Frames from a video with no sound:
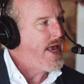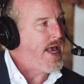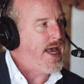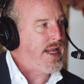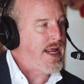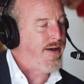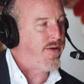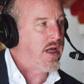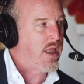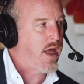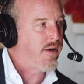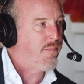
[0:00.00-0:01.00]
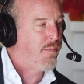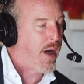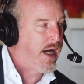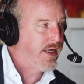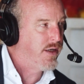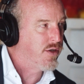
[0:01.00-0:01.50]
and having a lot of
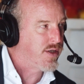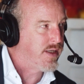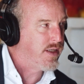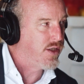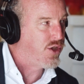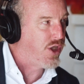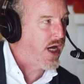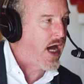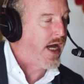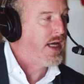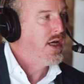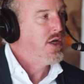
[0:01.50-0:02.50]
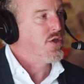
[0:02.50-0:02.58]
binders in the GI.